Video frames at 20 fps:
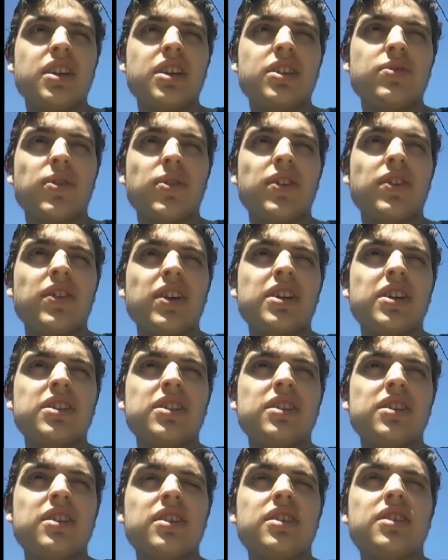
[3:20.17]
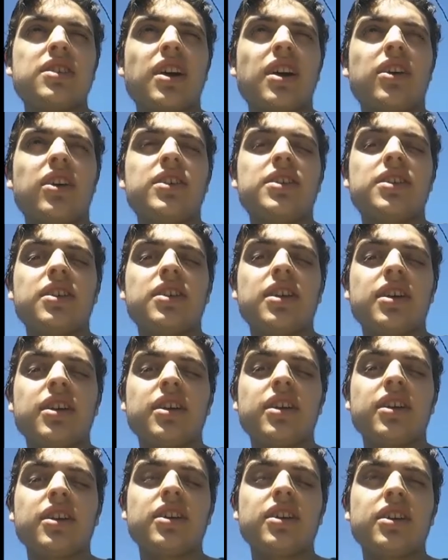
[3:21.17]
it's more like just a nostalgia
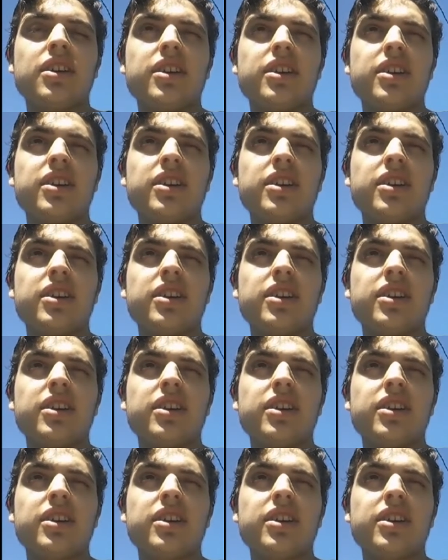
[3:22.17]
thing.